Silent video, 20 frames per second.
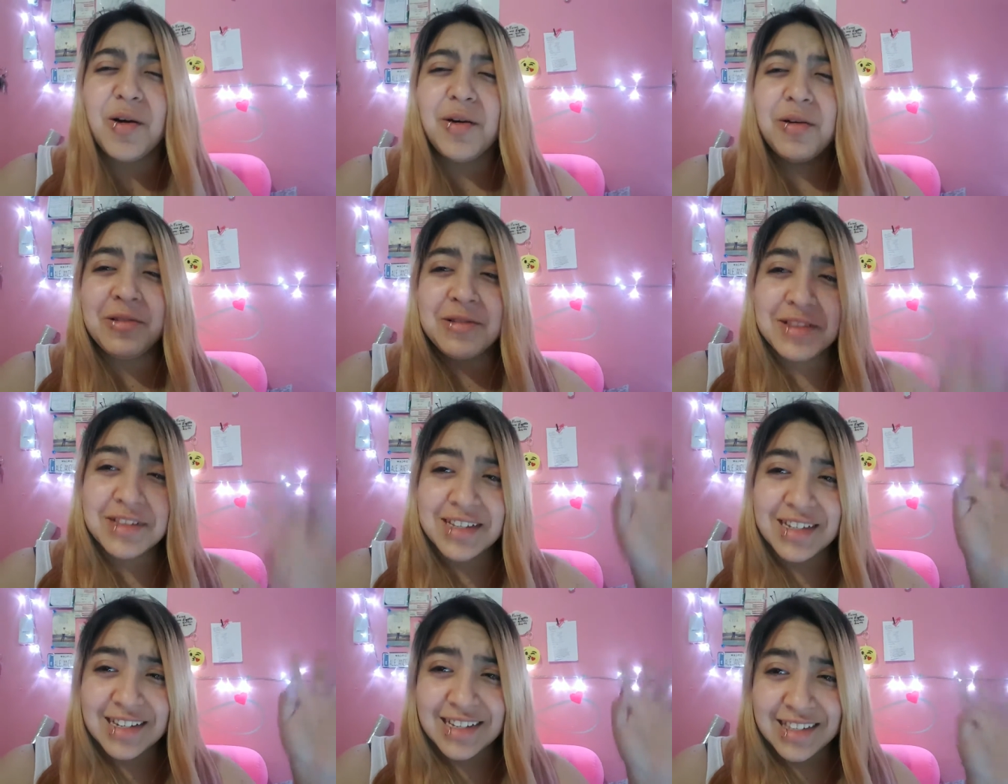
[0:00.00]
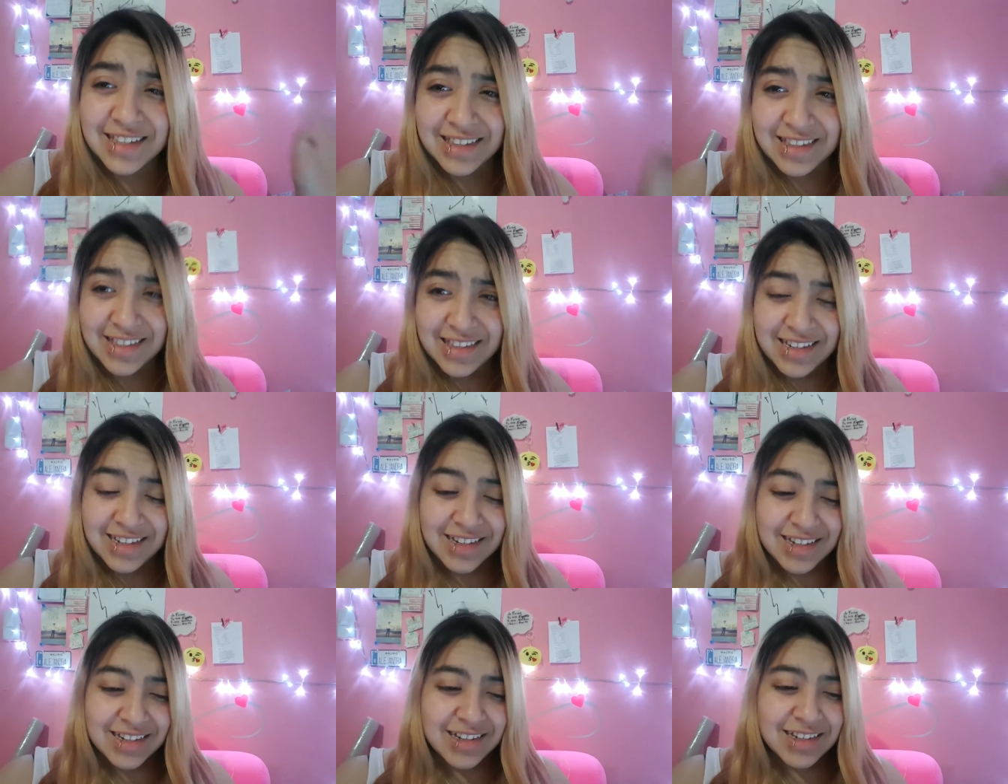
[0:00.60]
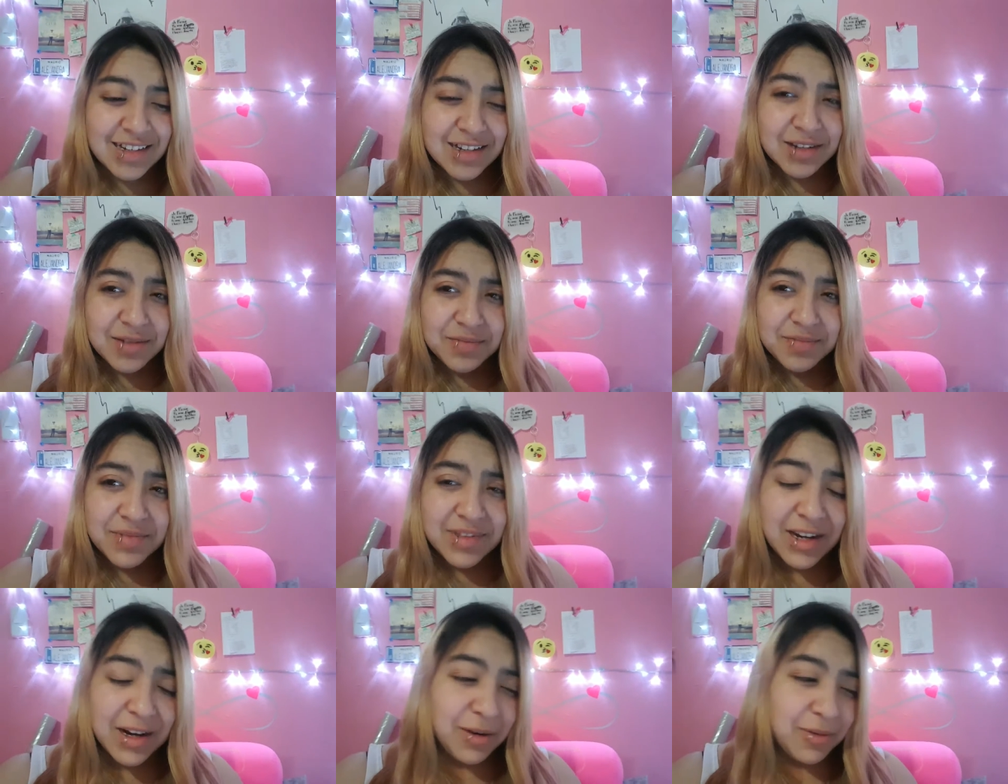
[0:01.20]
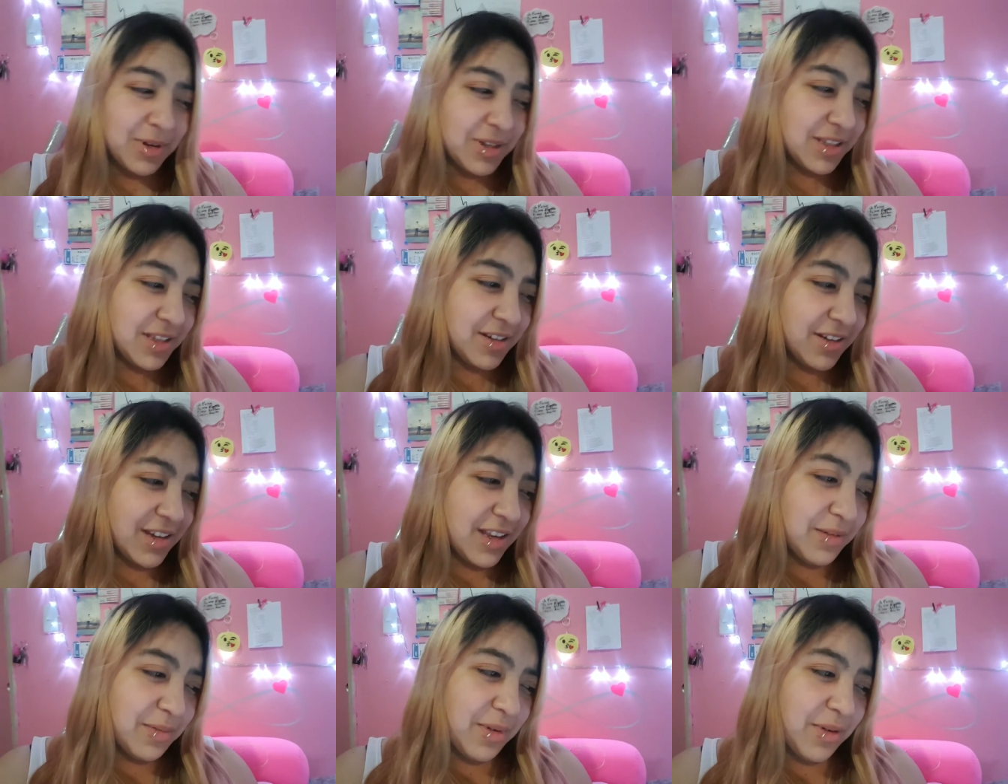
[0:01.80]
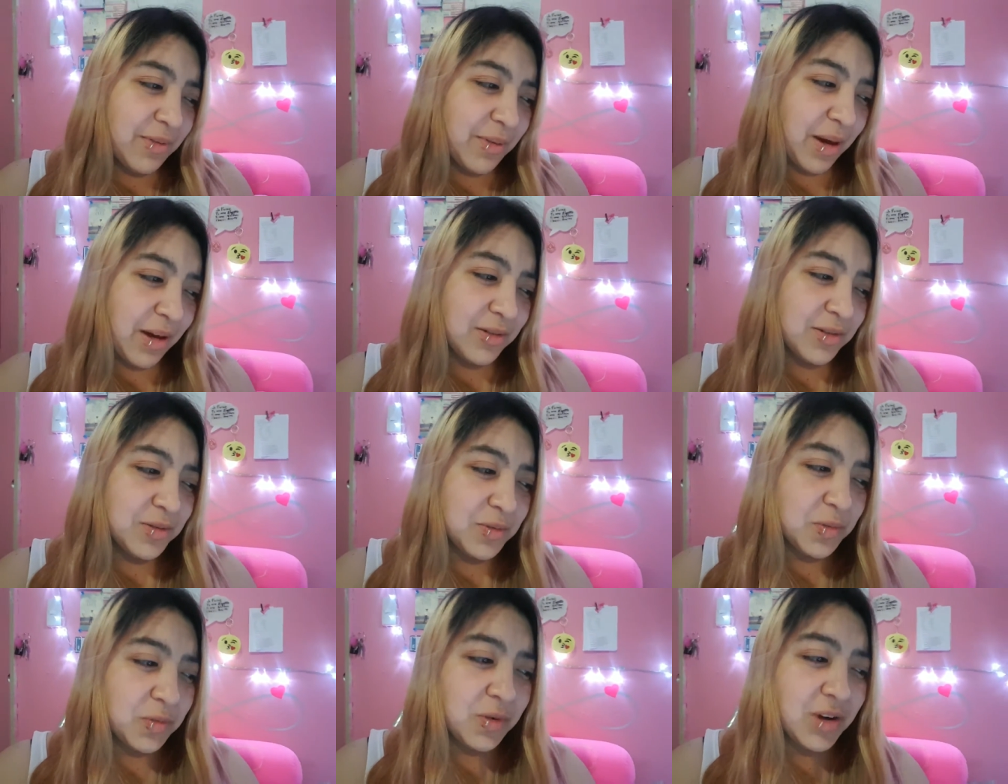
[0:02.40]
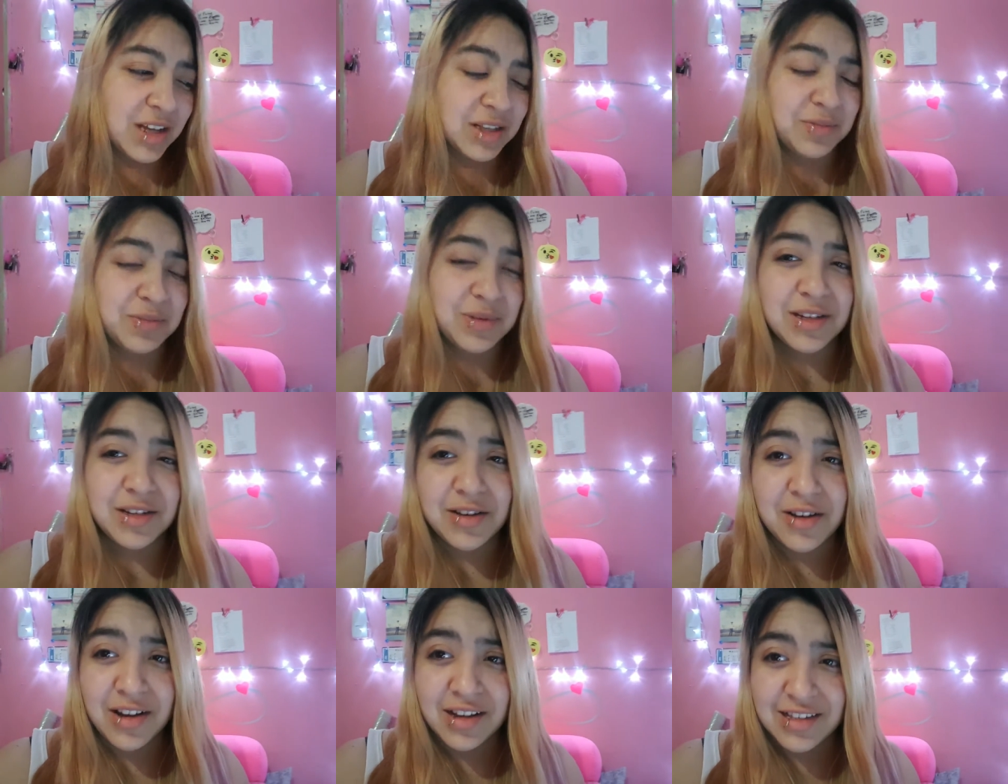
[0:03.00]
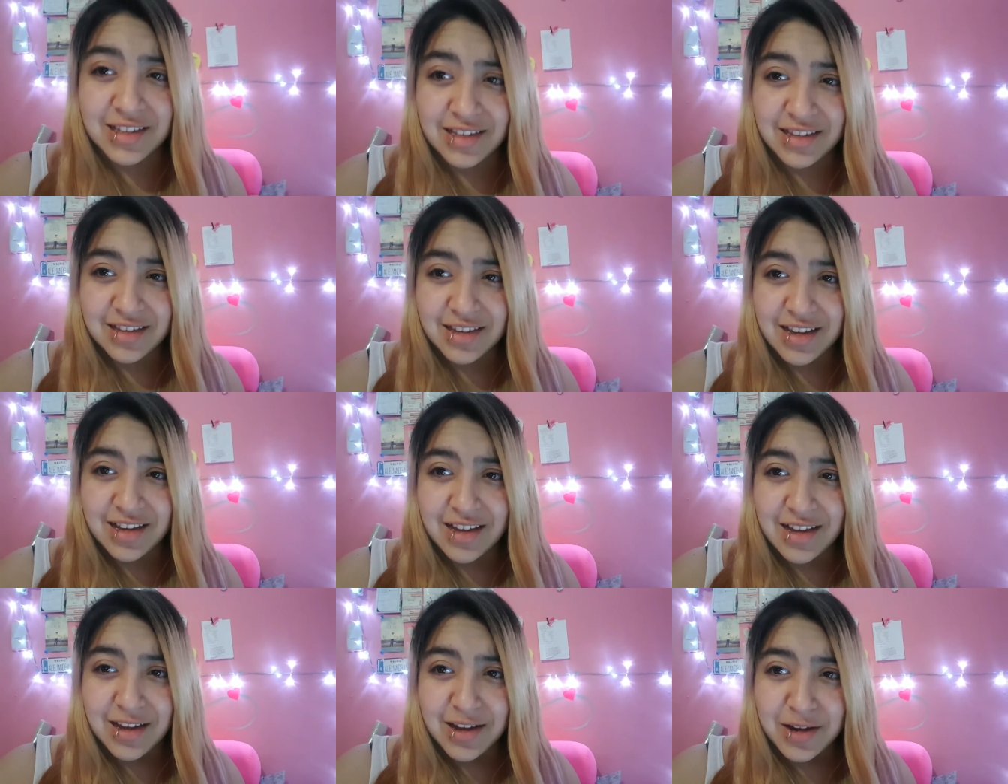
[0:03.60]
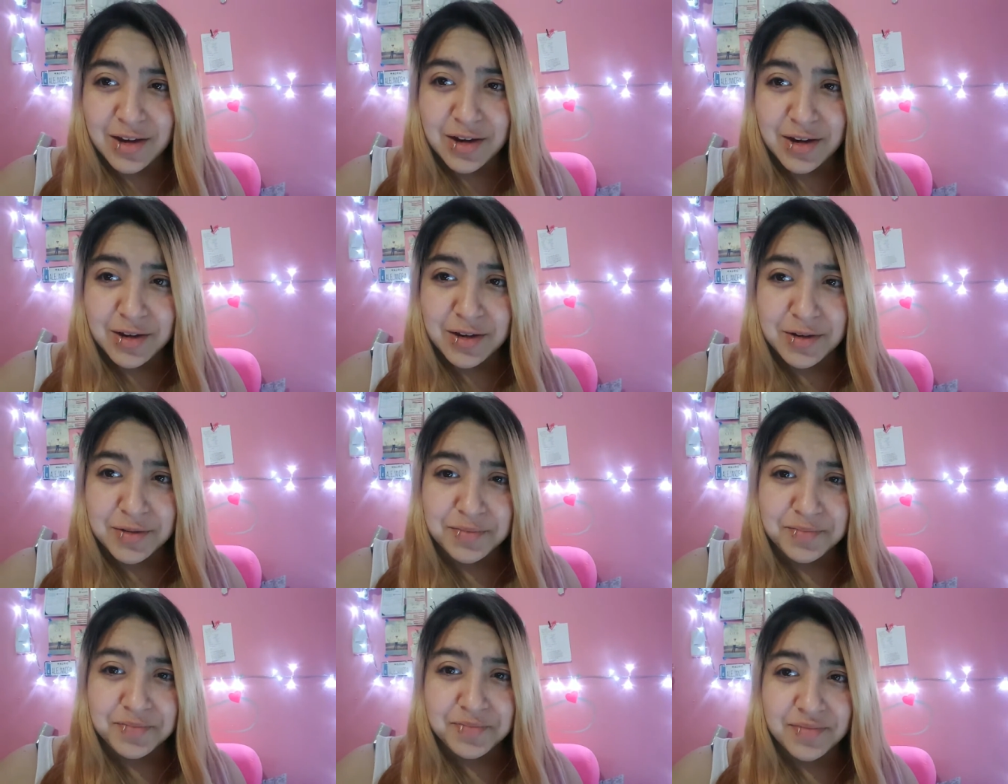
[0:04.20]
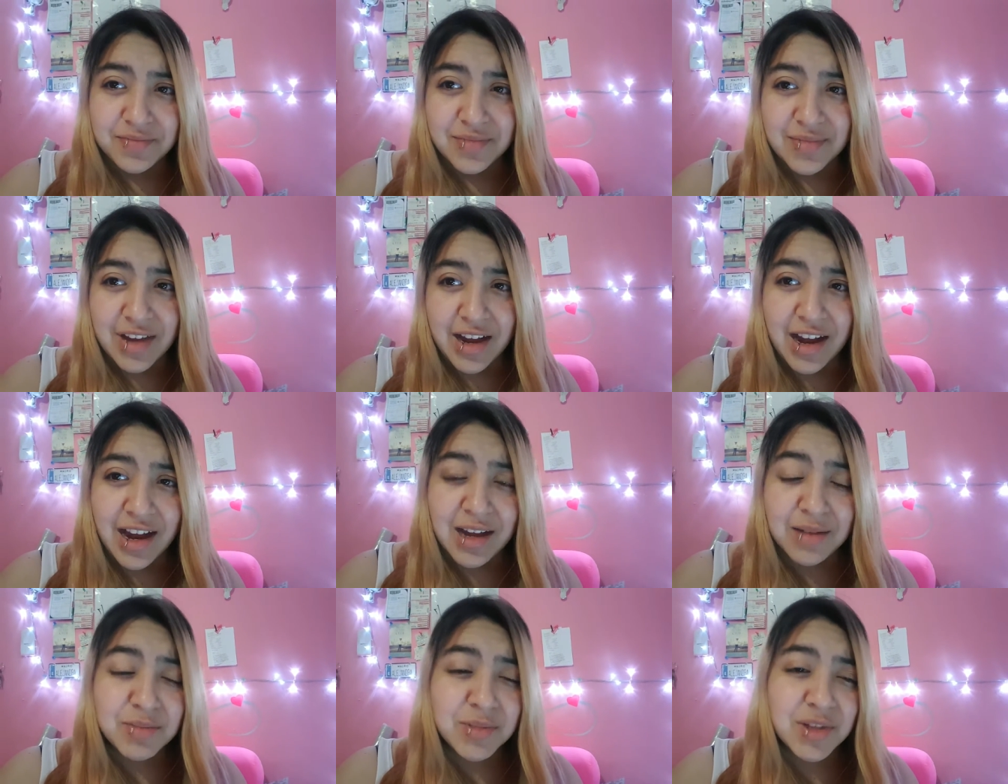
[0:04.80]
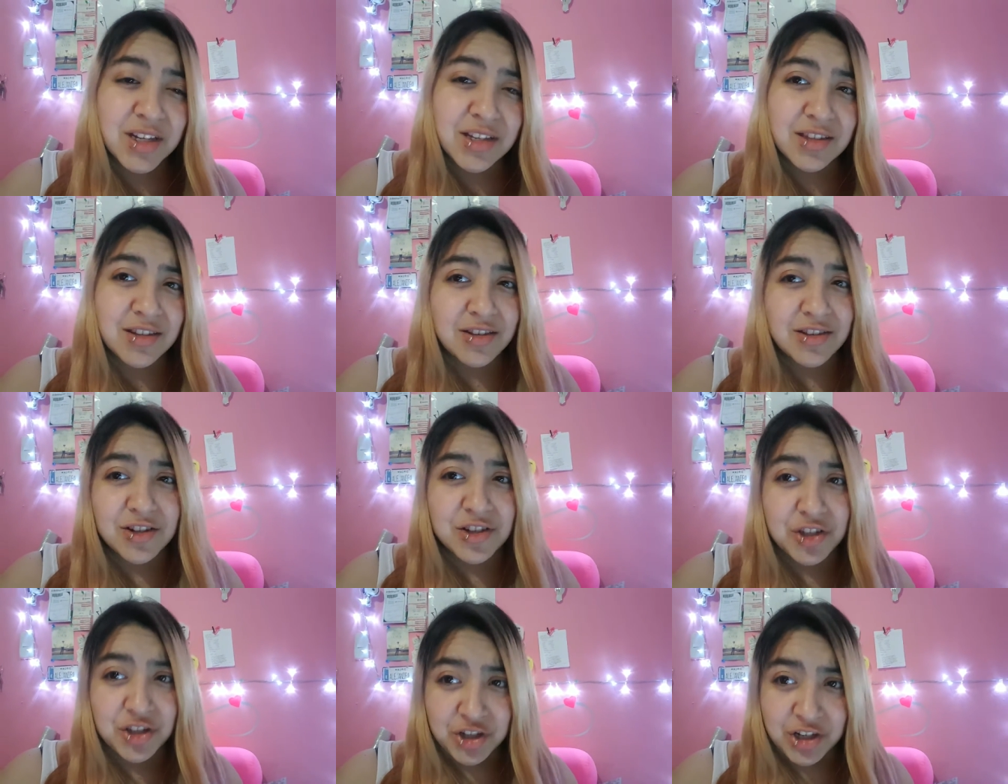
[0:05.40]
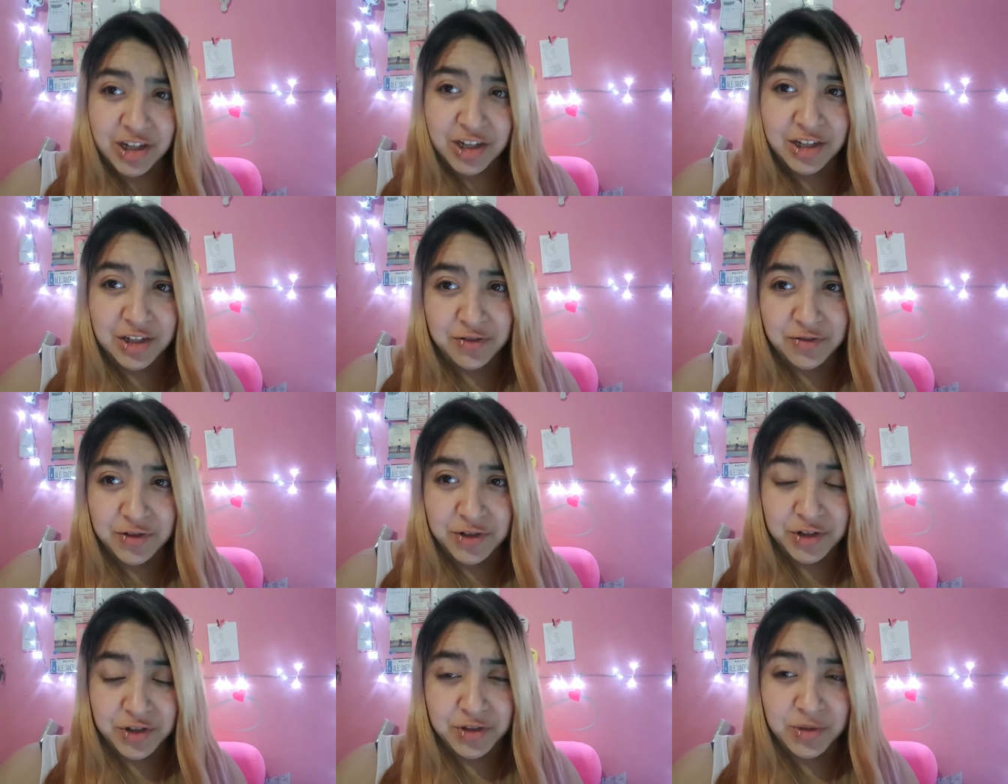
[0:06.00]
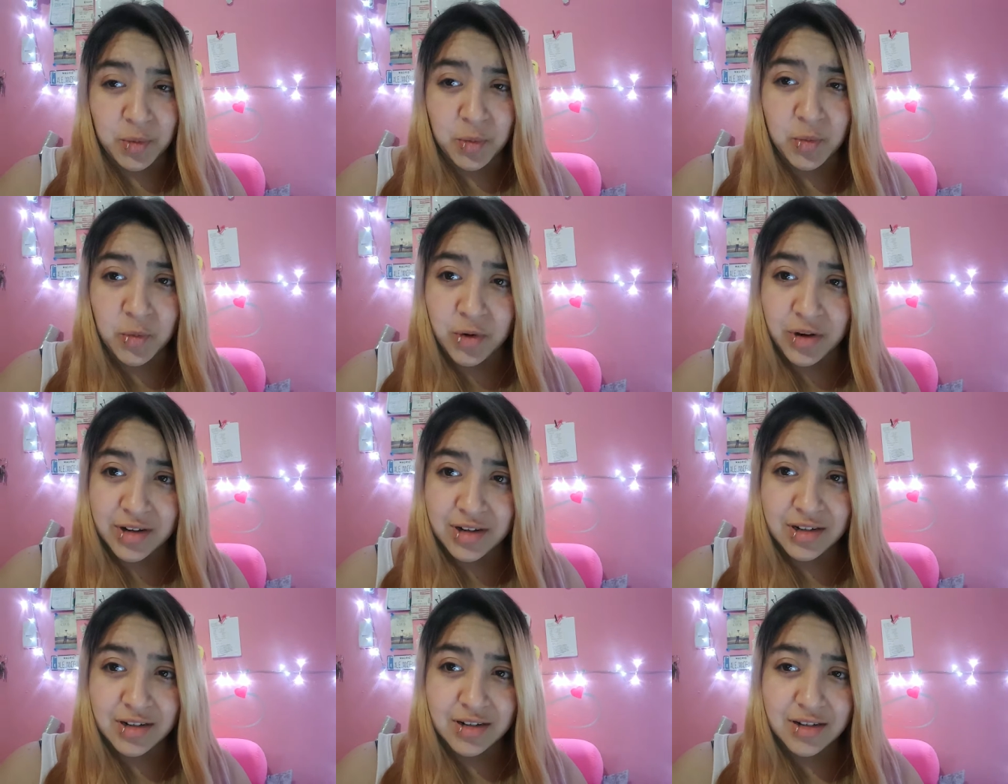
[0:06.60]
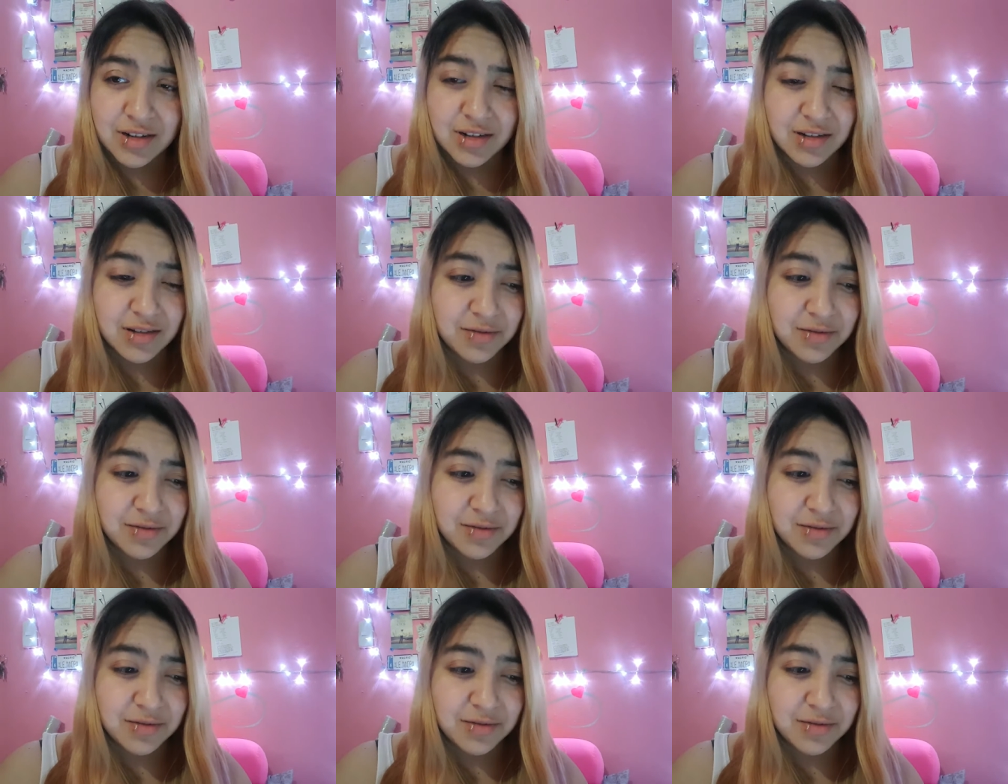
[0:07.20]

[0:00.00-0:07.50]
all this thing that I was talking about was because I am not gonna change for someone.